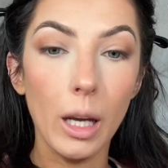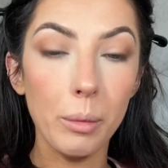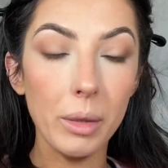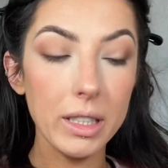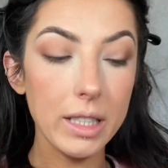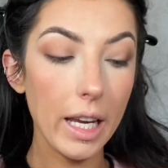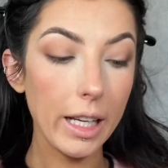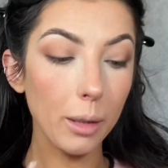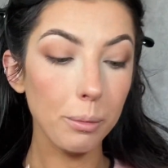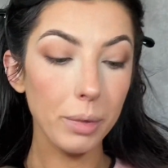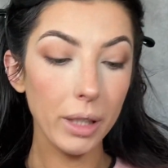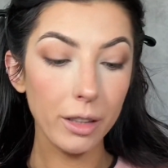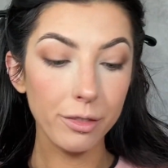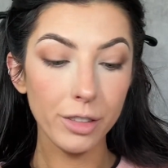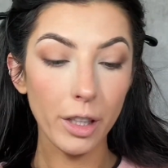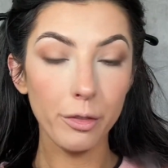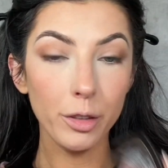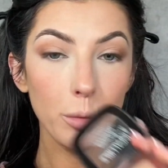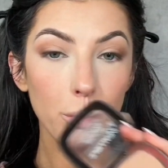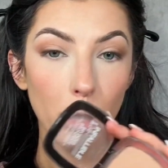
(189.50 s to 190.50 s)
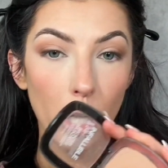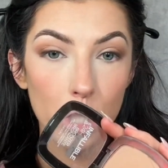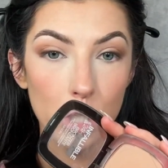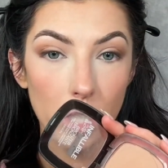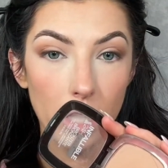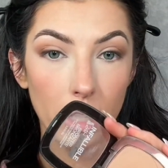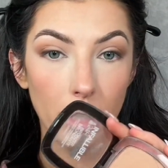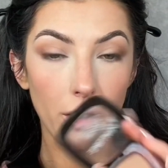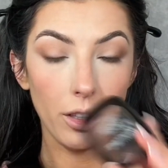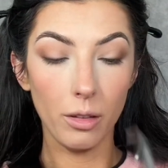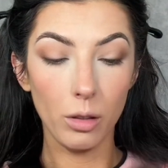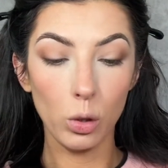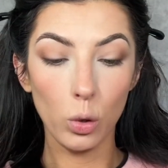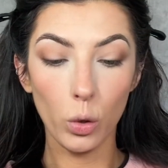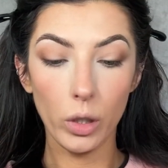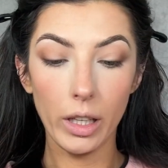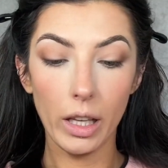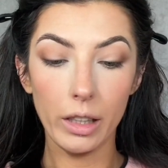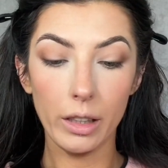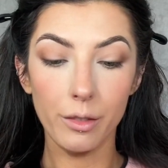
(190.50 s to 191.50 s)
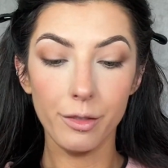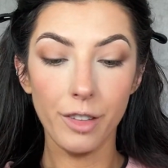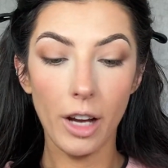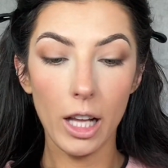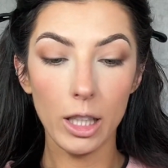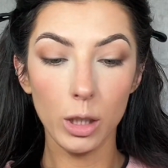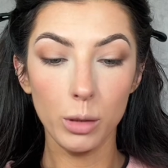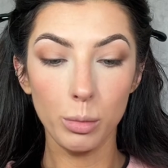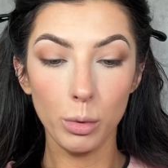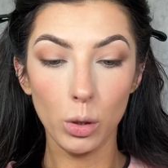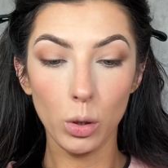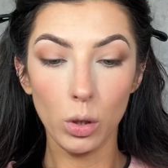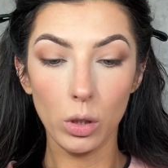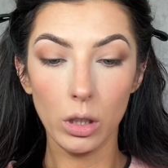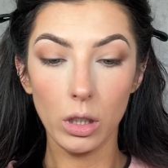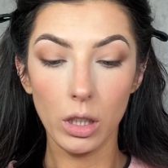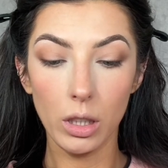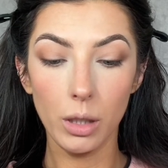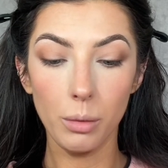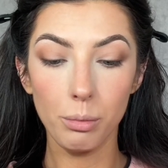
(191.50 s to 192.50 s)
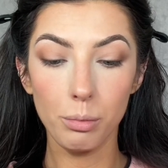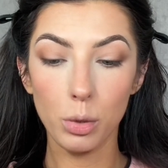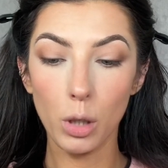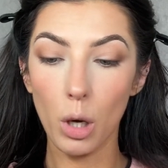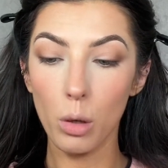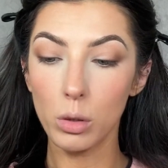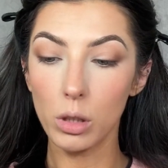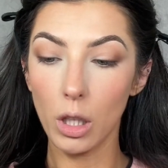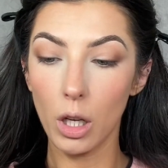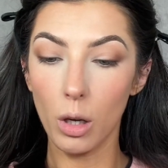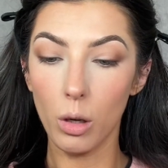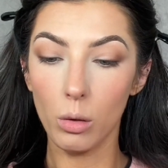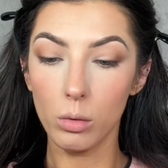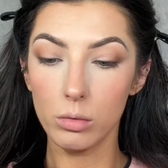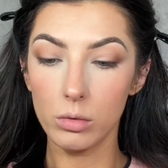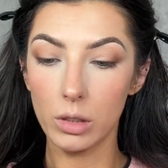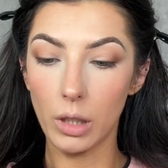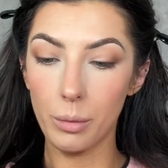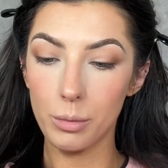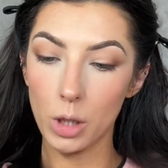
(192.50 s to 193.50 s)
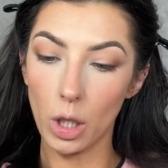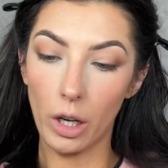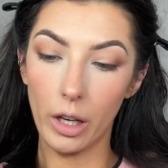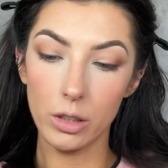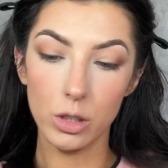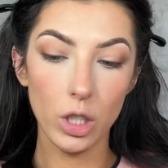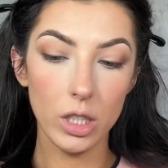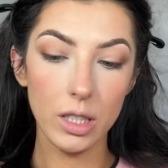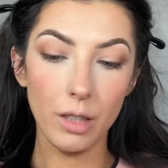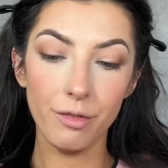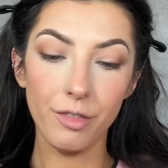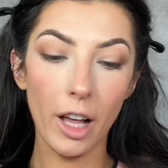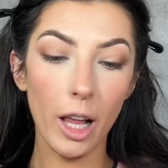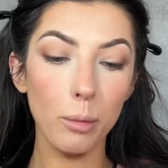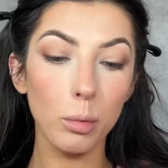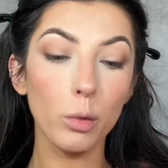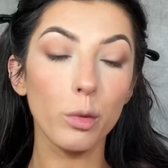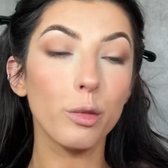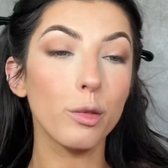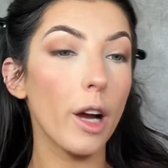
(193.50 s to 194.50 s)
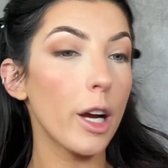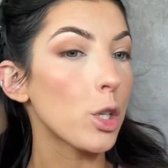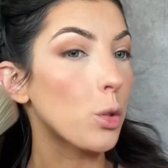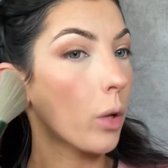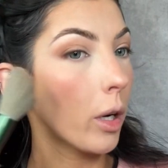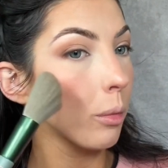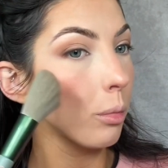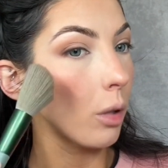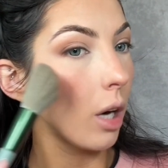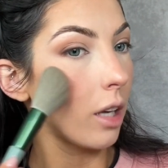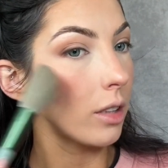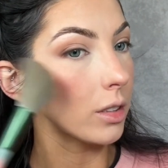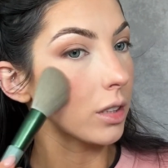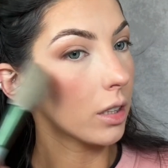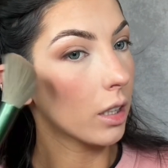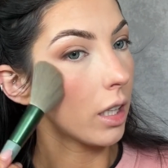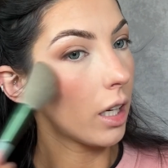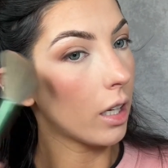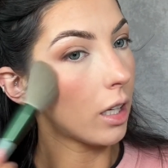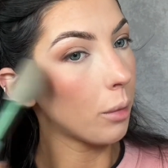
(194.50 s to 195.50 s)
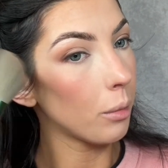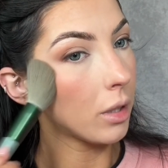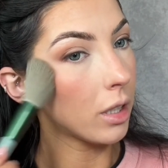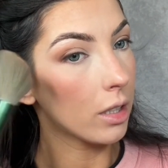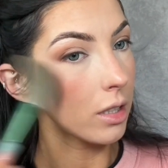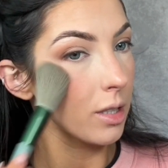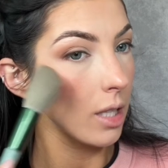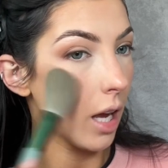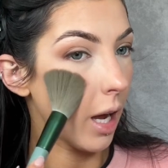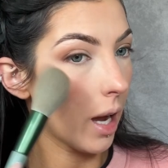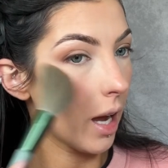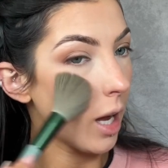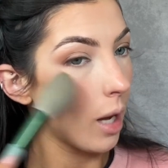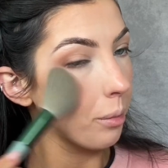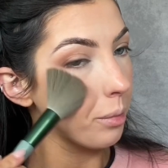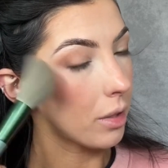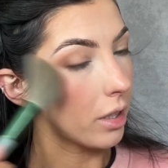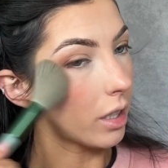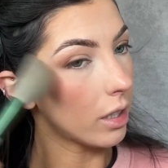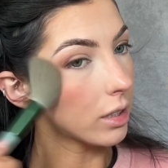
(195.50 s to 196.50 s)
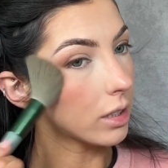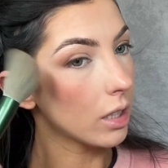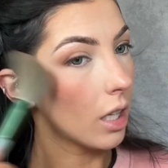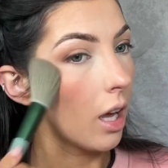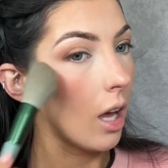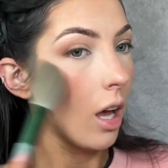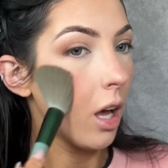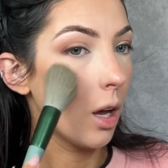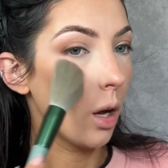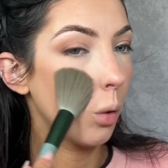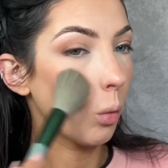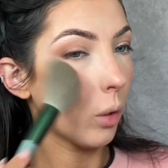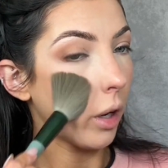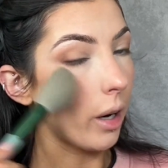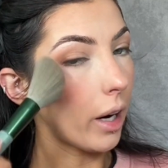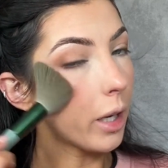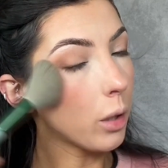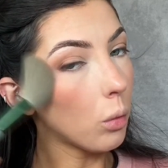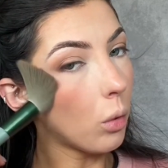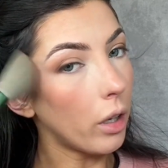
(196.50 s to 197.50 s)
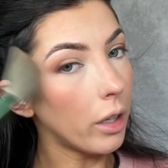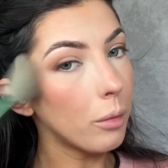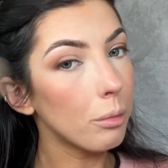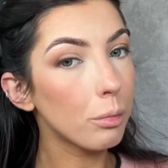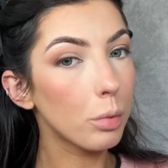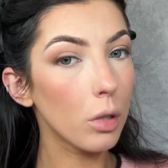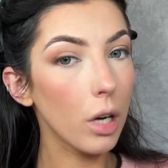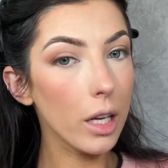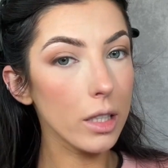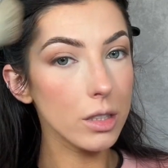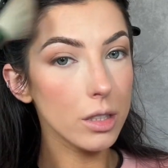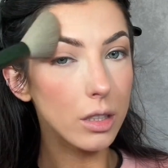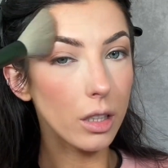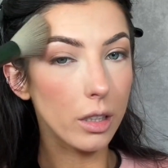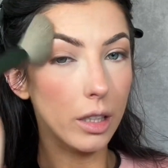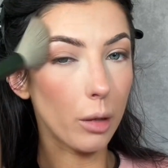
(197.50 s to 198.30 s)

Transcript: Now I'm going to take a big fluffy brush and the L'Oreal Infallible Infallible Fresh Wear Bronzer, and I'm going to tap this where I want bronzer.